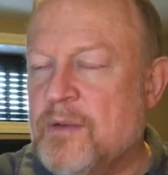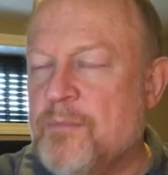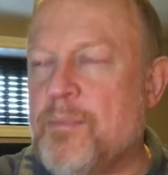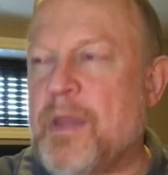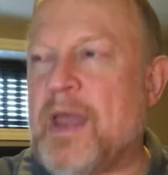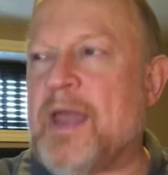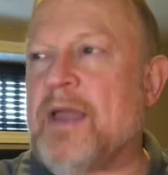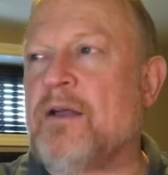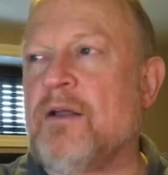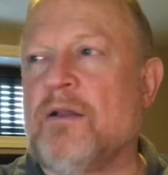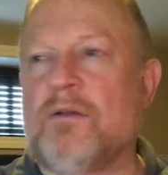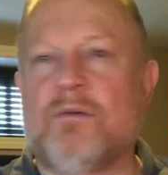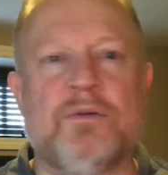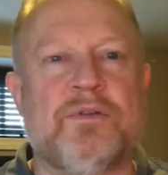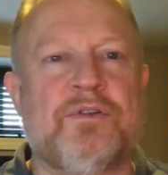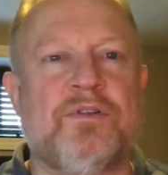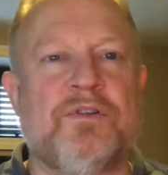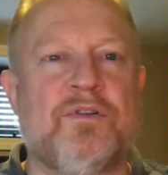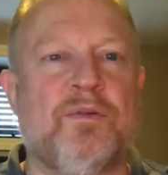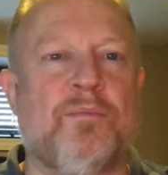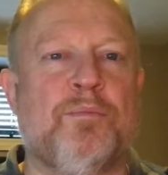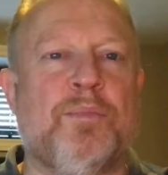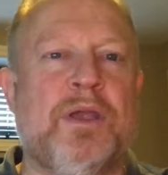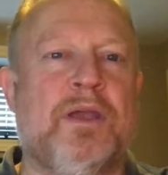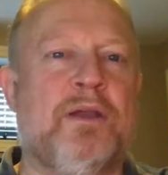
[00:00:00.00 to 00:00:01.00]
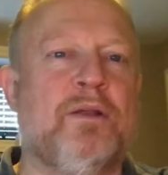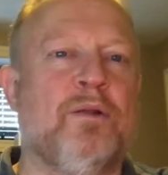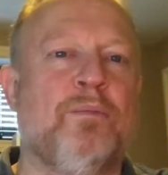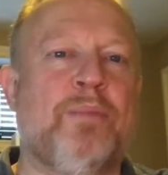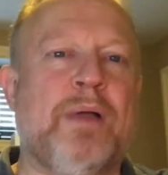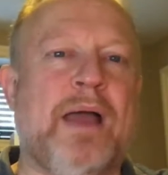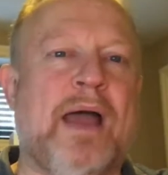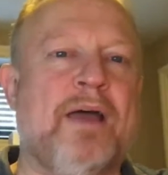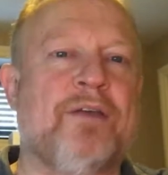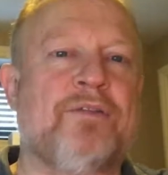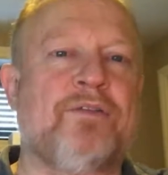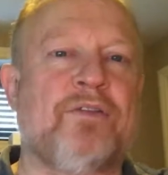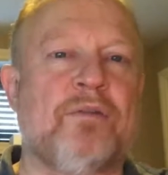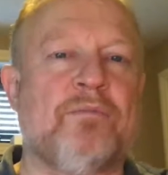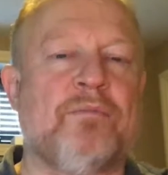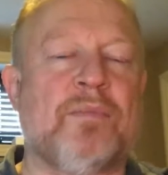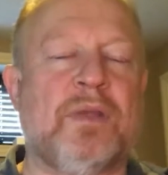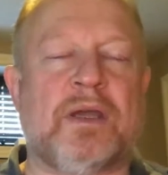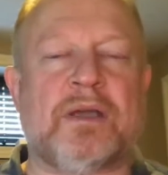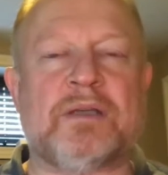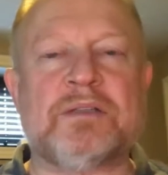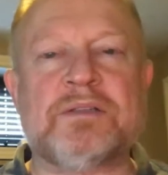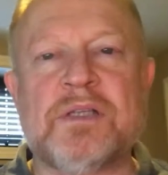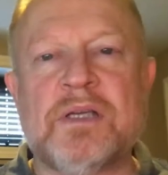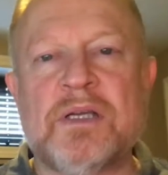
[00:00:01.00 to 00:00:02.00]
Bagel, which is a Beagle Basset
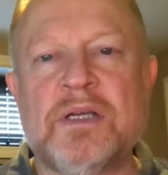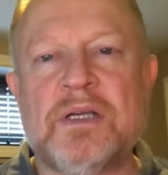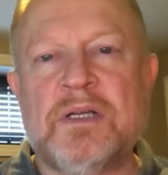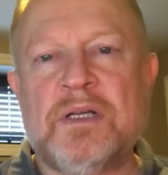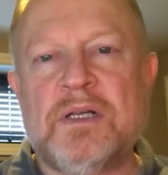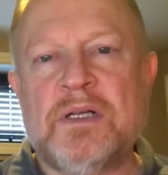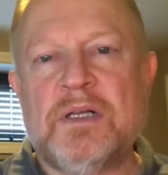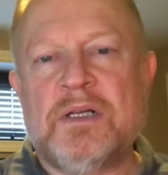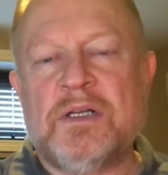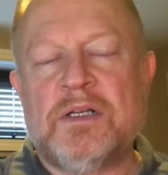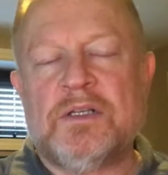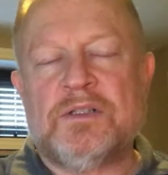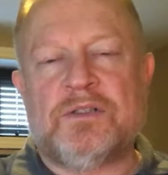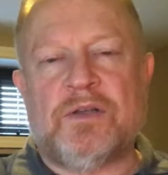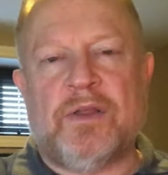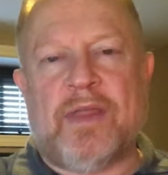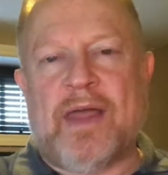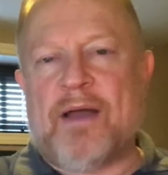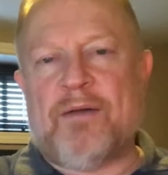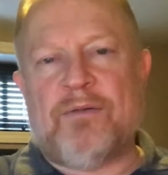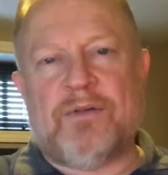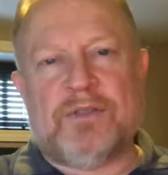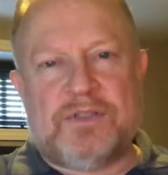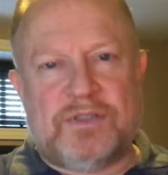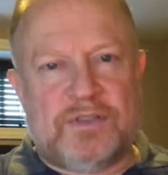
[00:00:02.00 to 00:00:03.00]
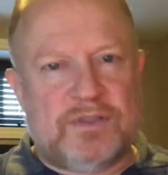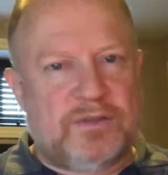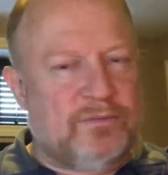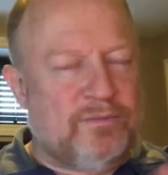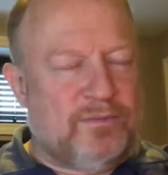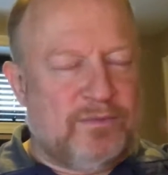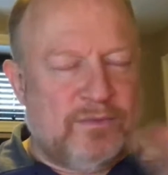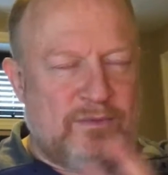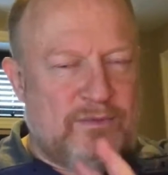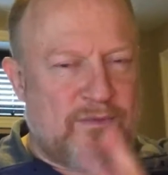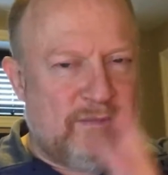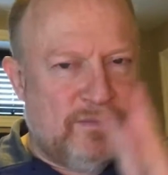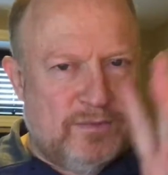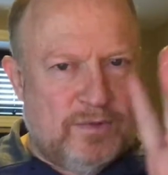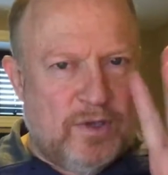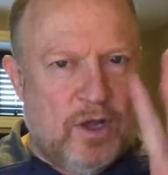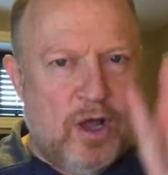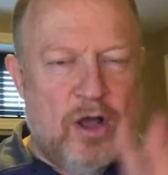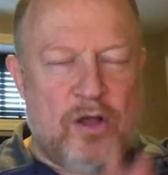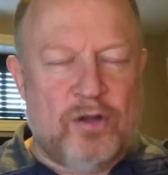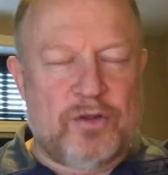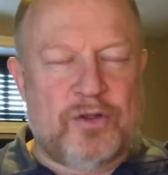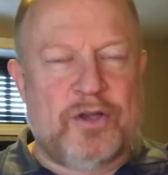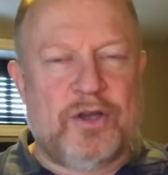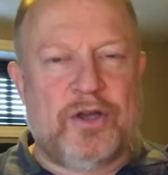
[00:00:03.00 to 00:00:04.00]
mix. So that was
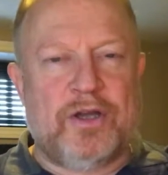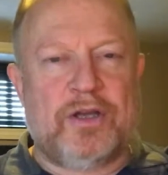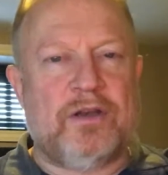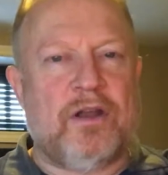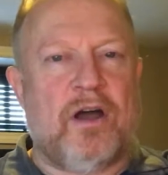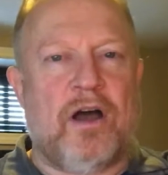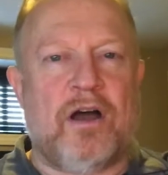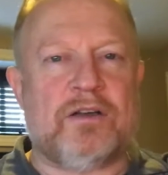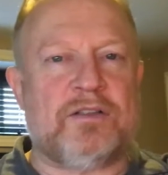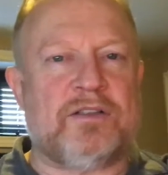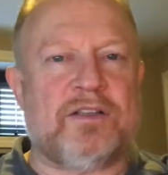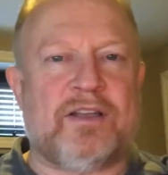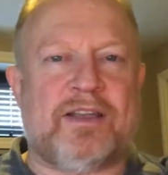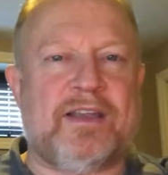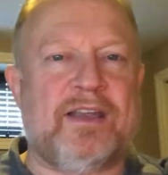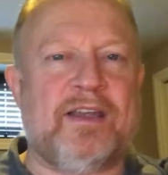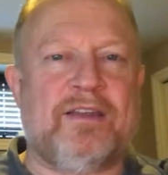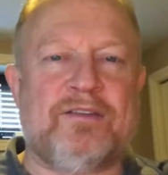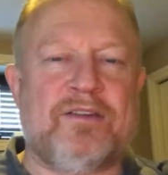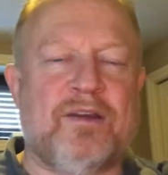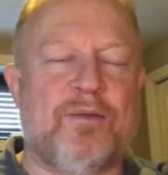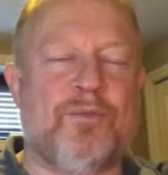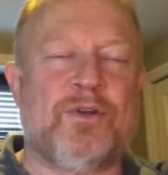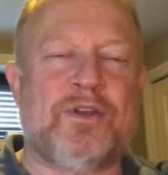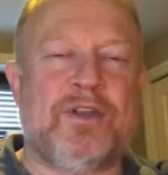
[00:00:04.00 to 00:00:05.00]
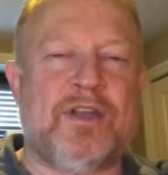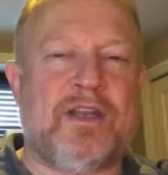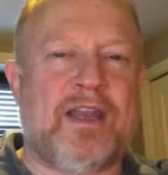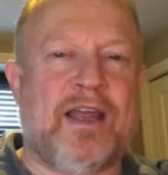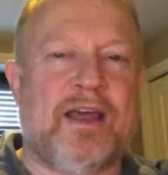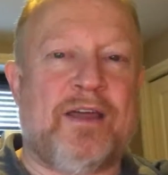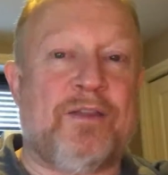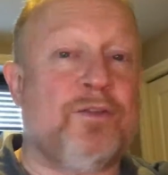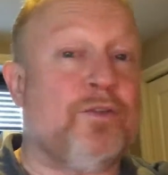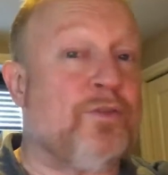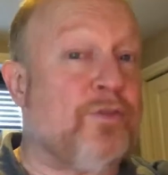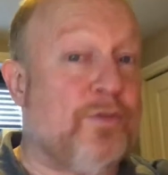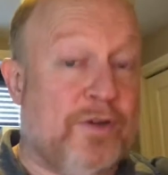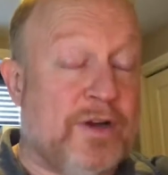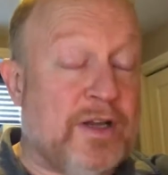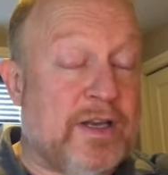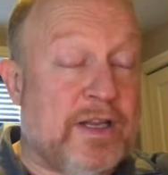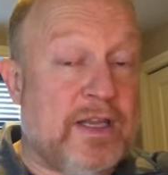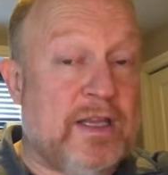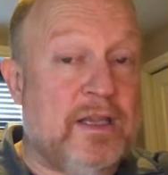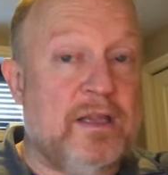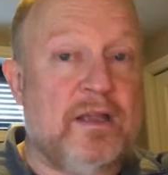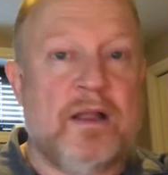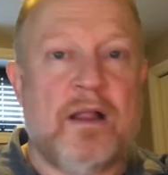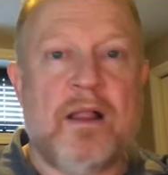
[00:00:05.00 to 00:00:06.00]
all good. Dogs licking someone to death is
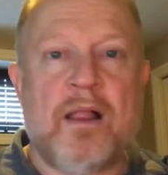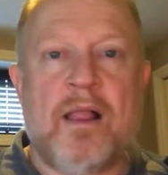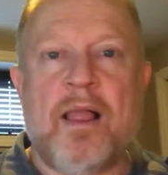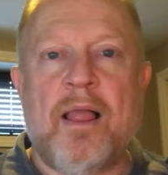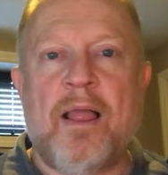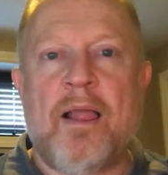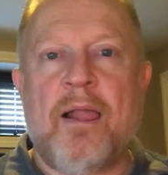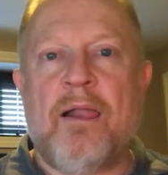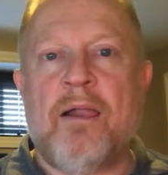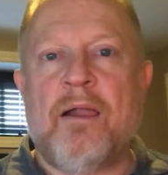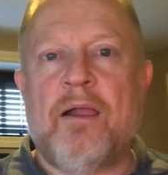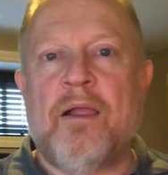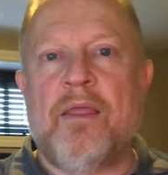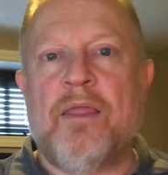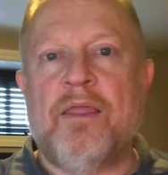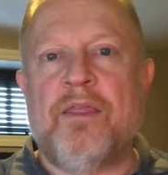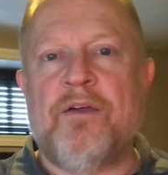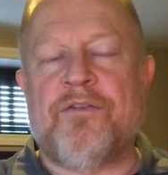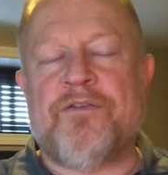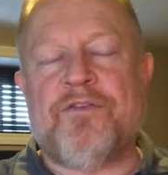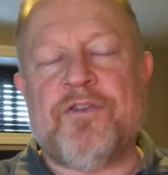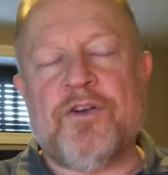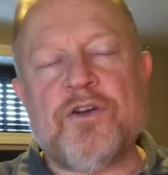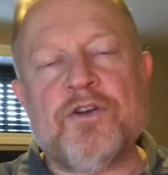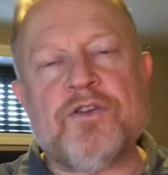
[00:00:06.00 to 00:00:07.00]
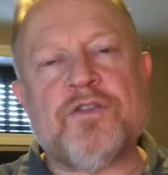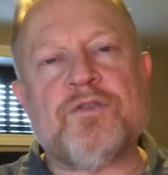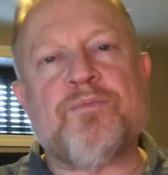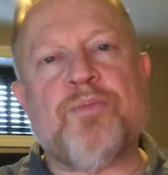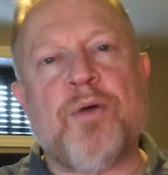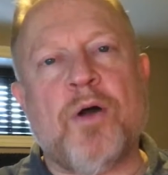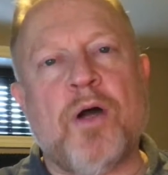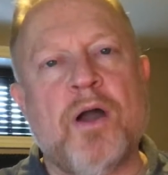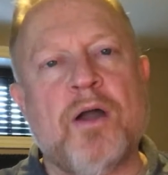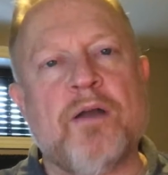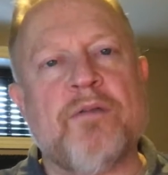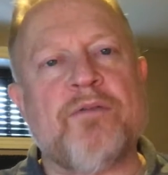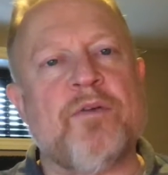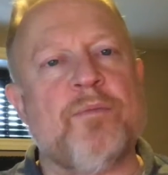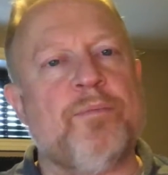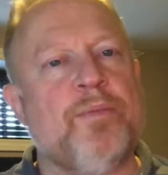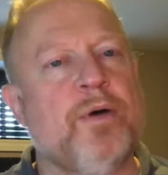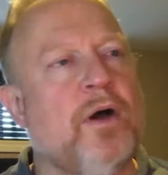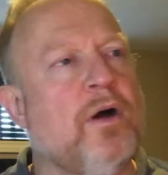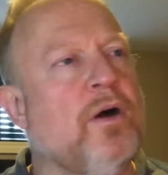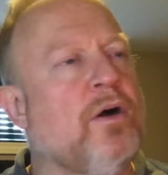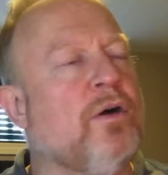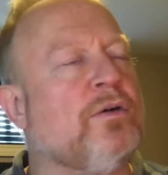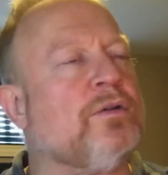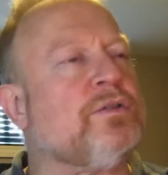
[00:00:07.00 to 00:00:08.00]
funny. The first part of the
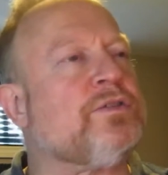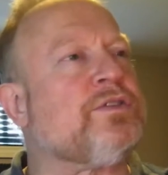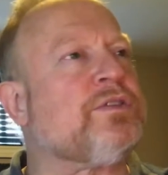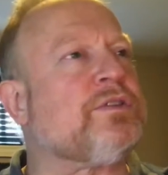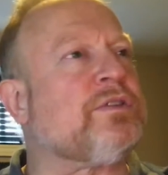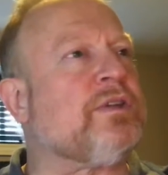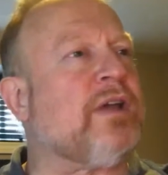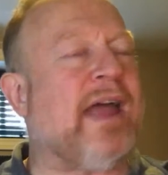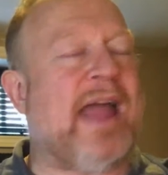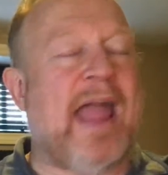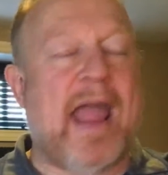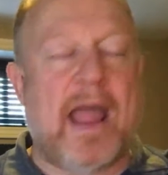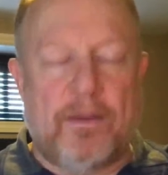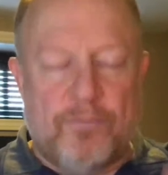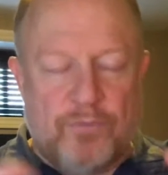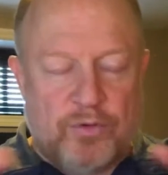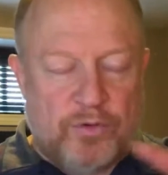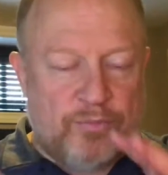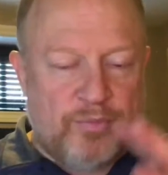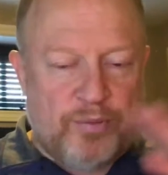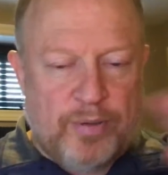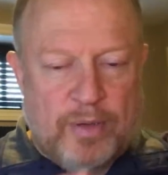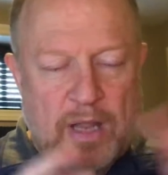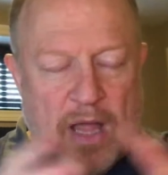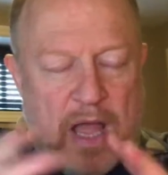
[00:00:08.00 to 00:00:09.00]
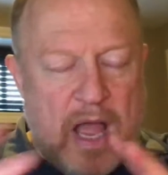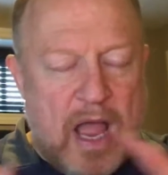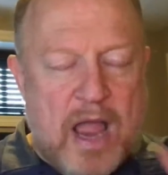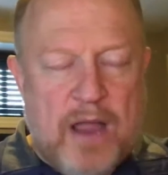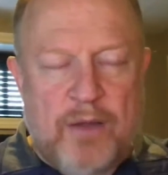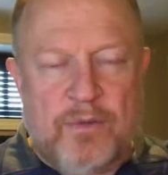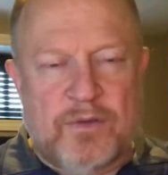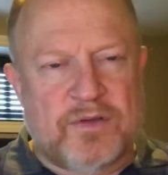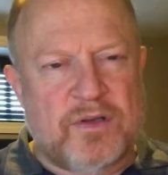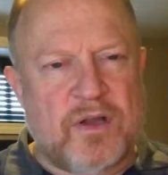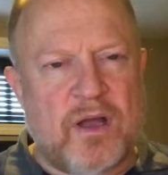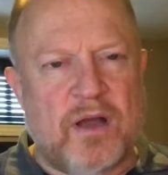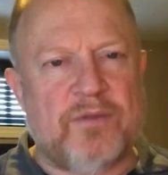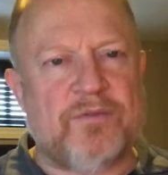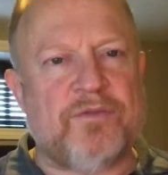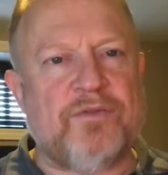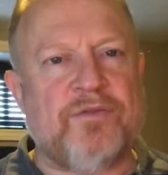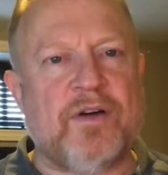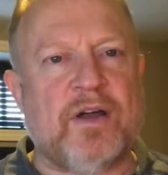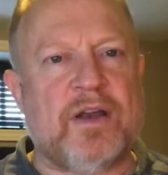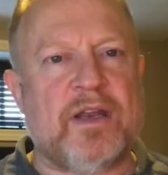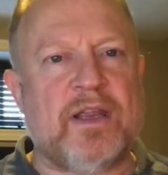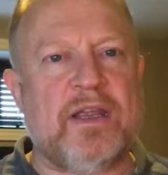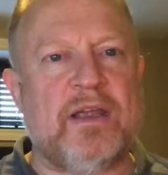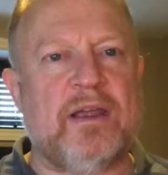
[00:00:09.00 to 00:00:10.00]
post, and reply, was not
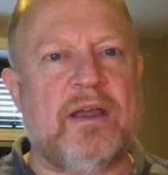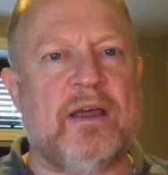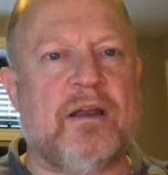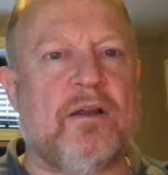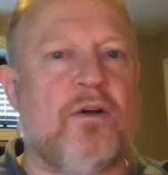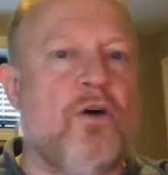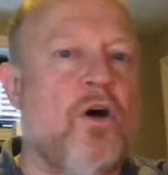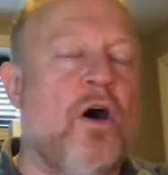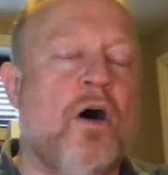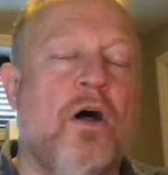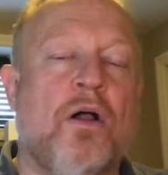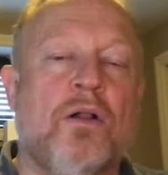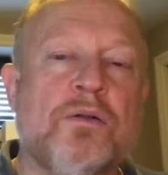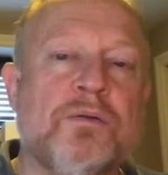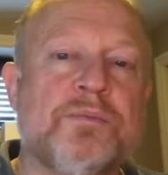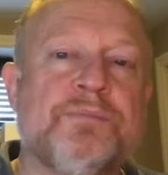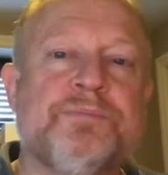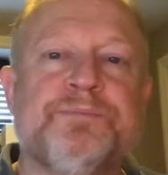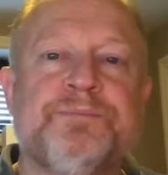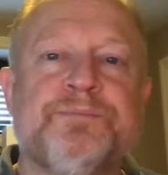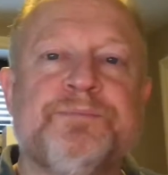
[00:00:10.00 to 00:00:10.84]
funny at all.